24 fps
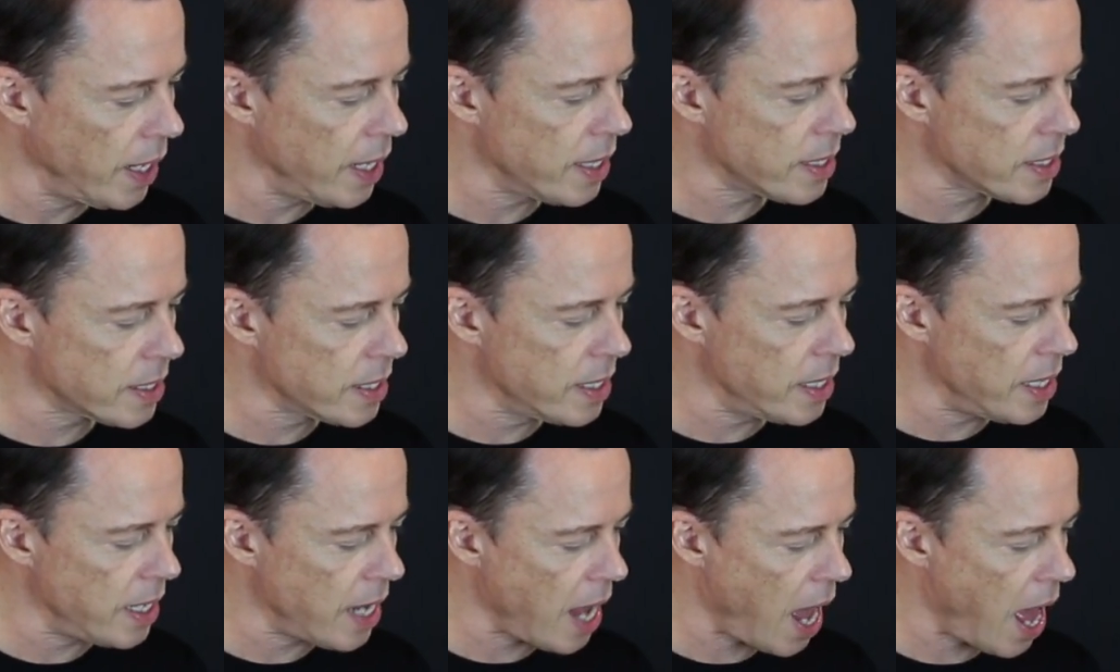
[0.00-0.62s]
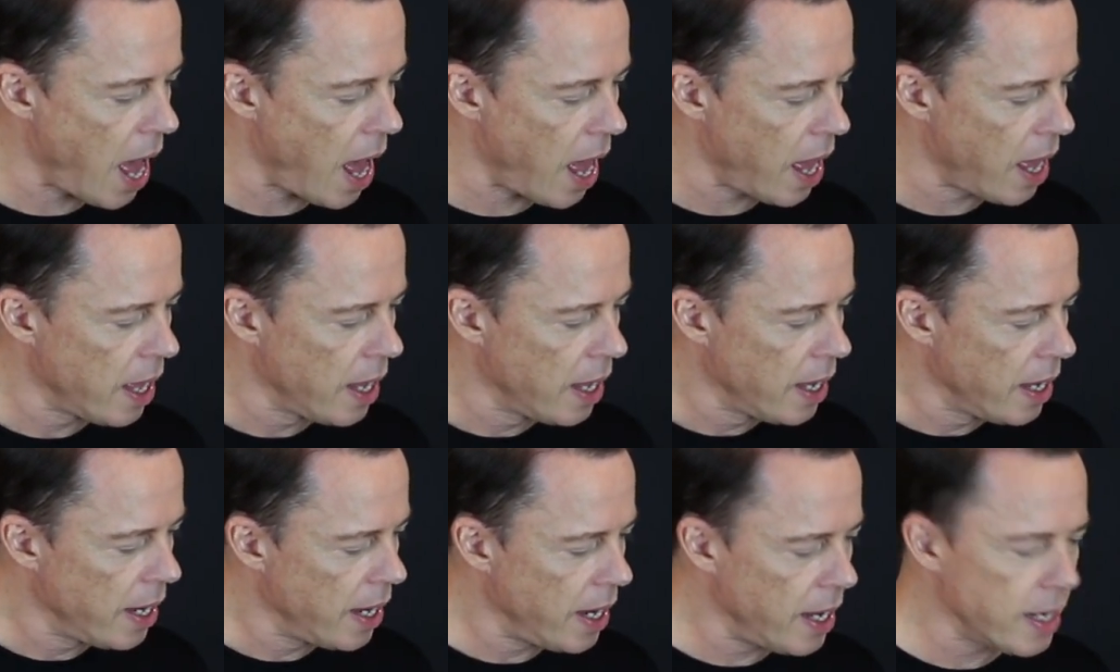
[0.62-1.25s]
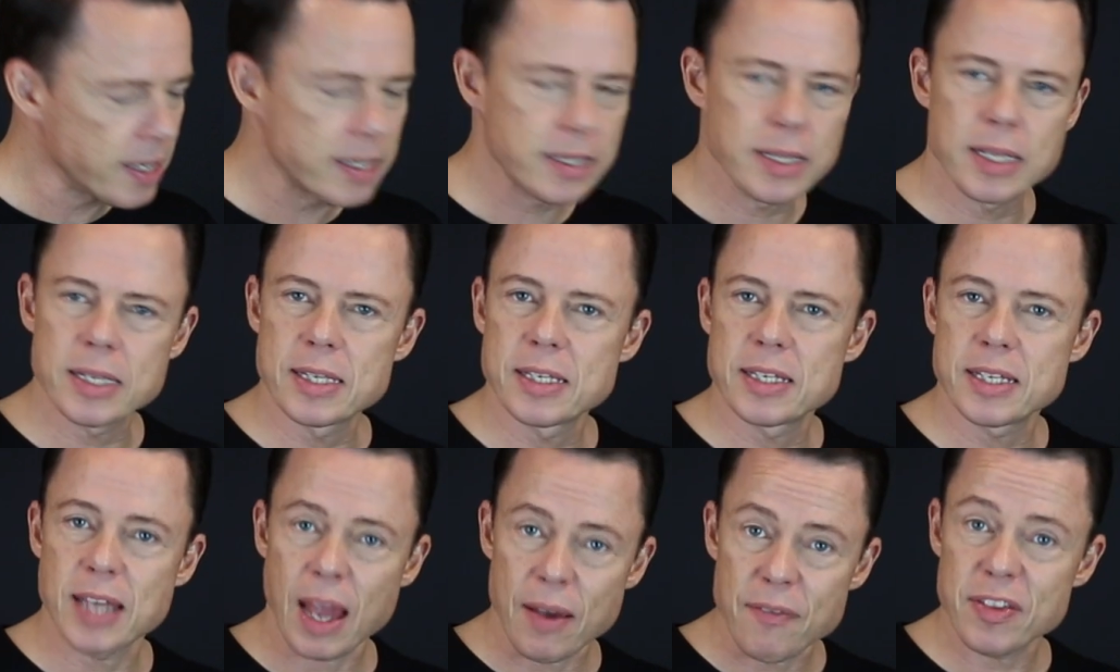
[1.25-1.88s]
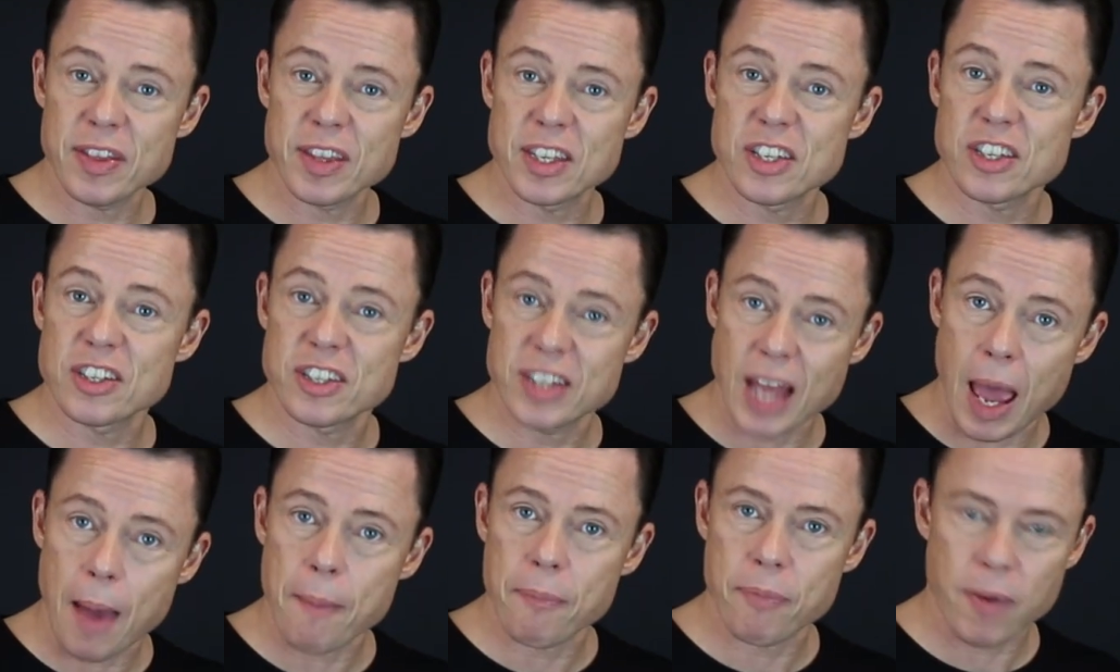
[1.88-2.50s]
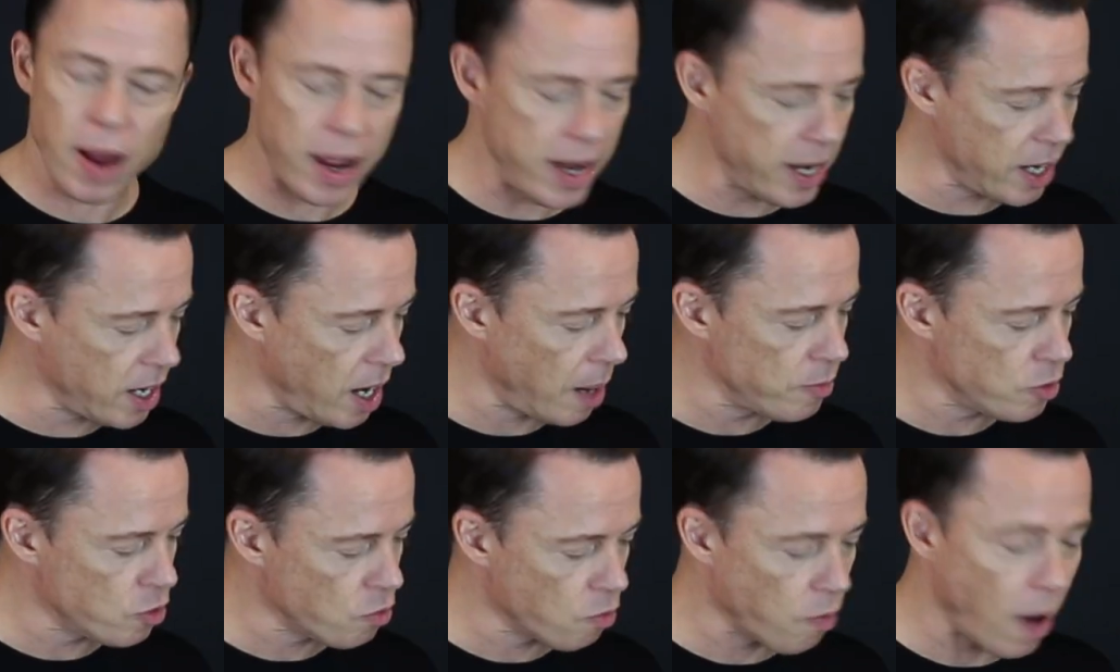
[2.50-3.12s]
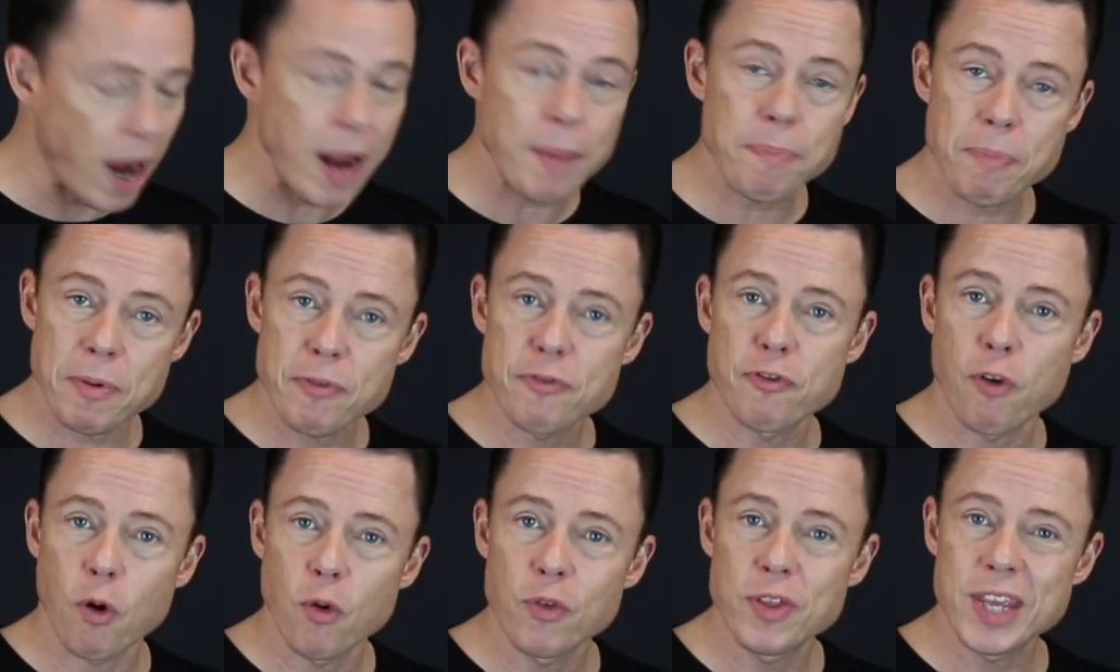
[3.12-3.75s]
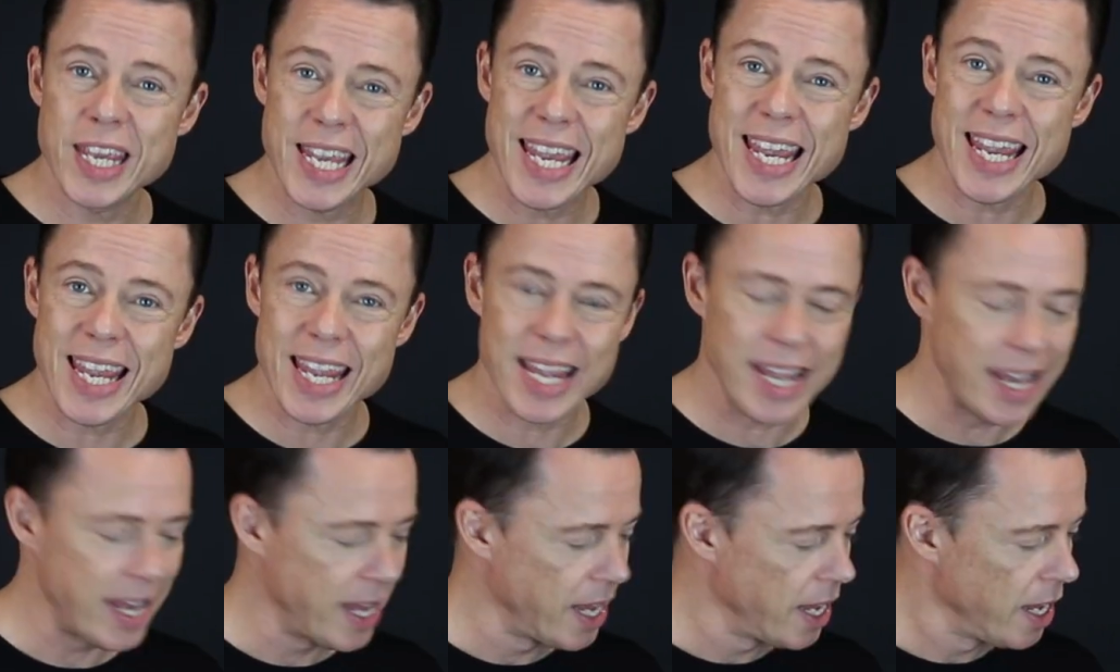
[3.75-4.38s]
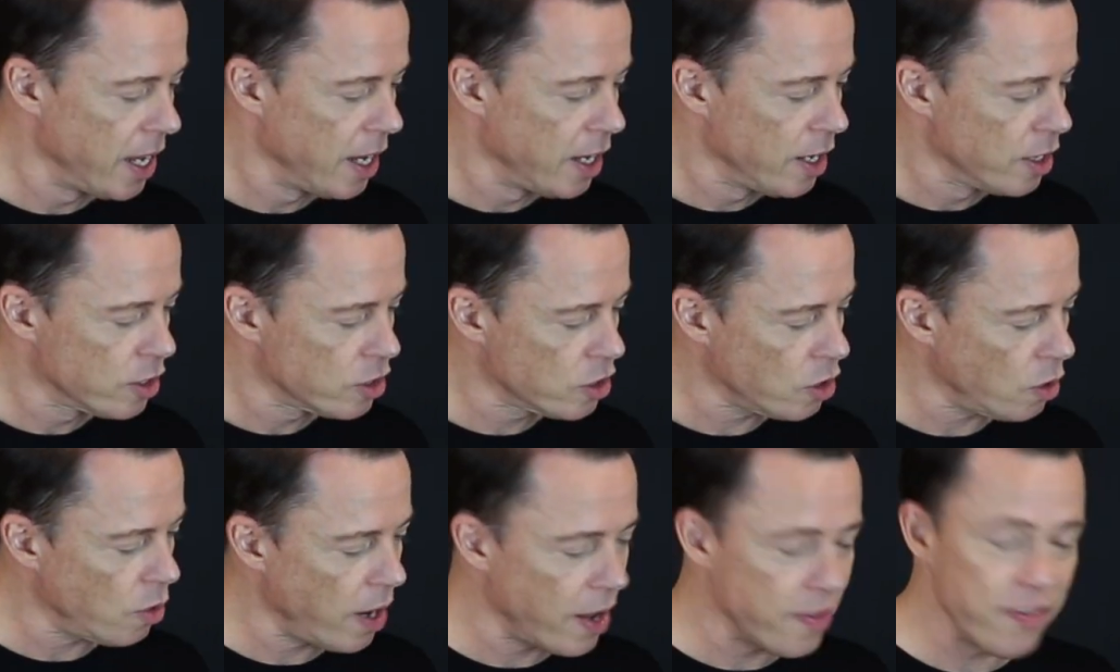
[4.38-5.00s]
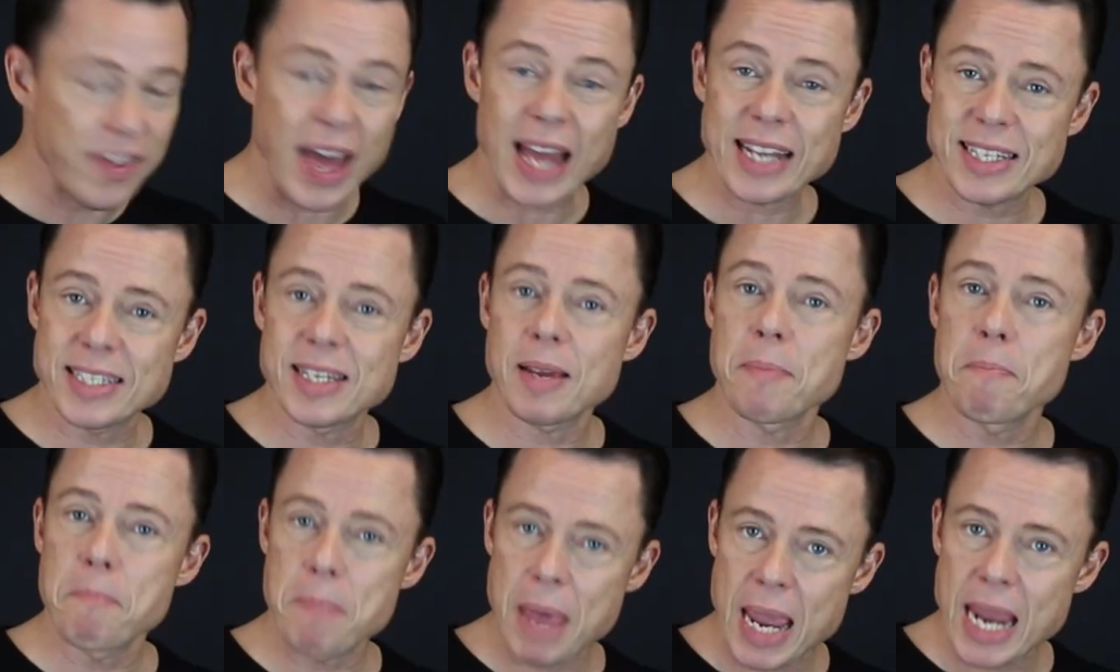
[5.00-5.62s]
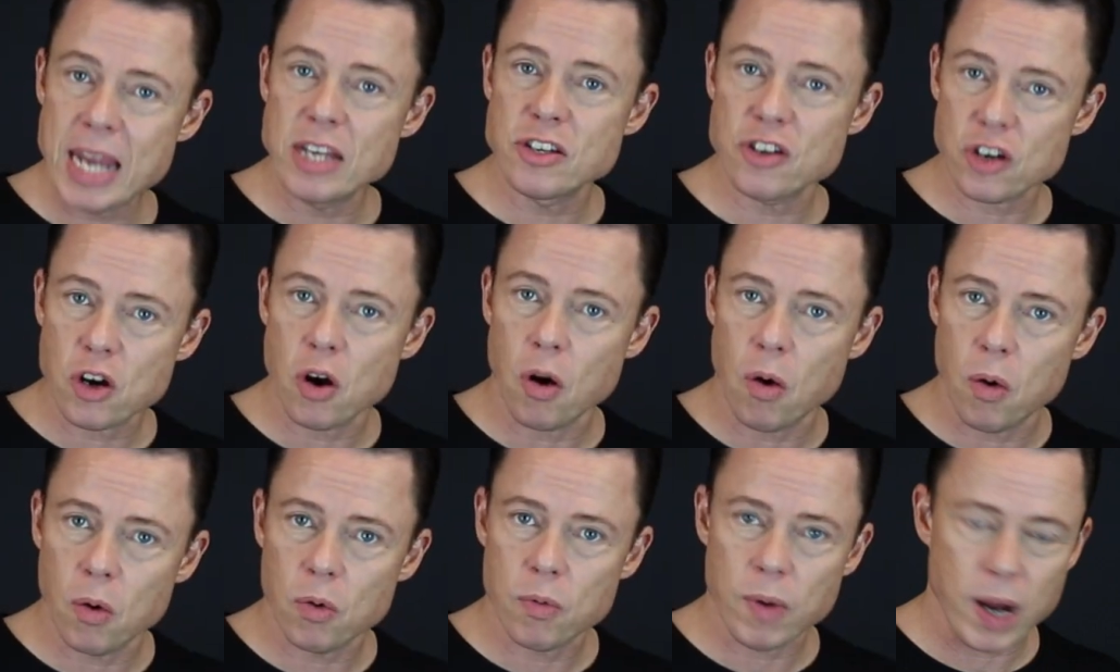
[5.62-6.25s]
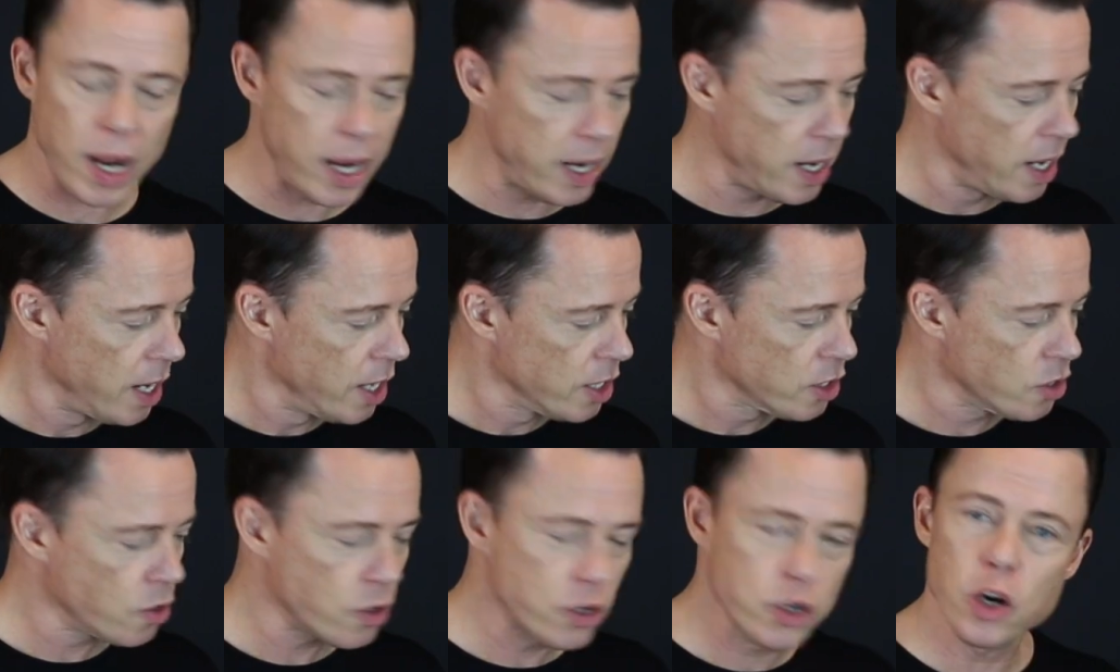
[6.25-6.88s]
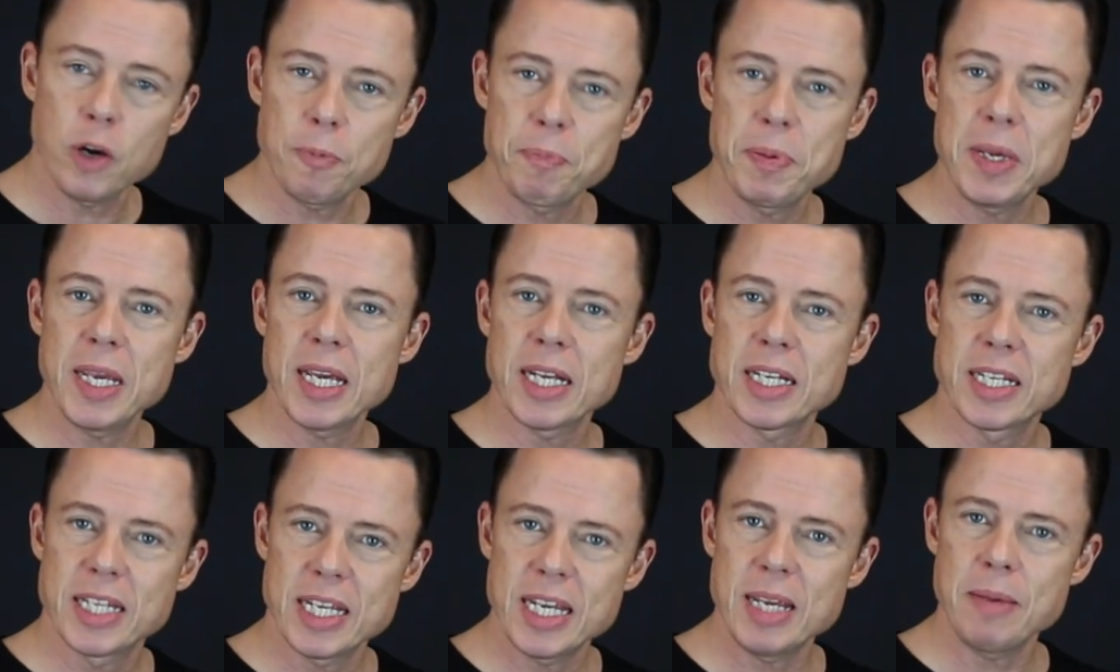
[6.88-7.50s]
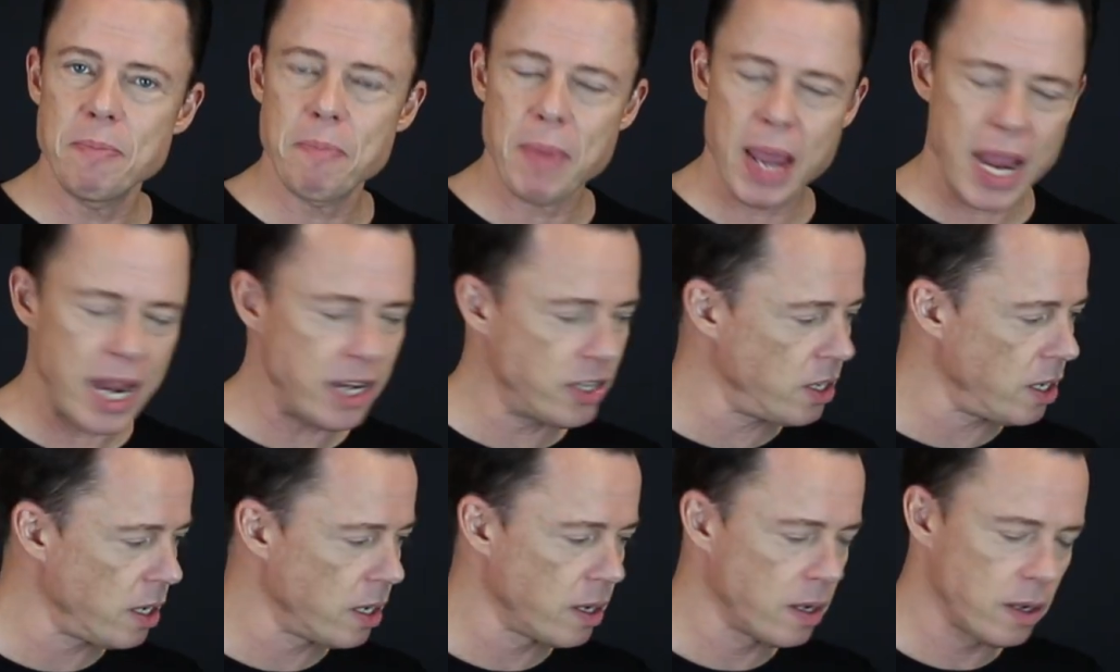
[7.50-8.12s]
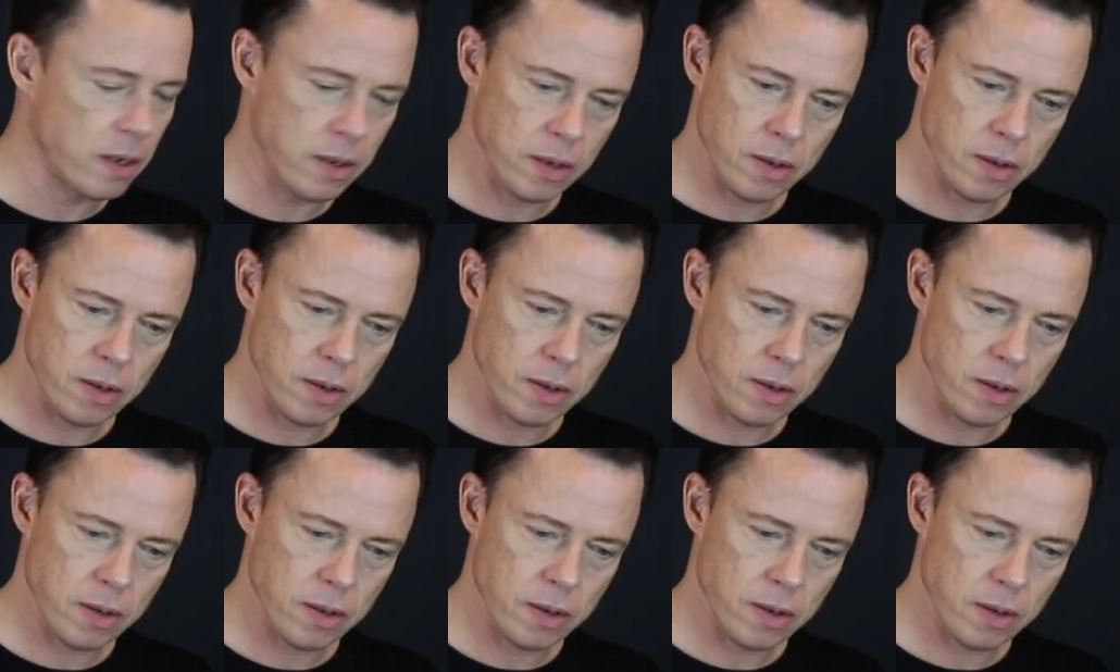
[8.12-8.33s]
It's the seventh step, right? It comes right before the E. So, and that's a major chord, right? So it could be a D major.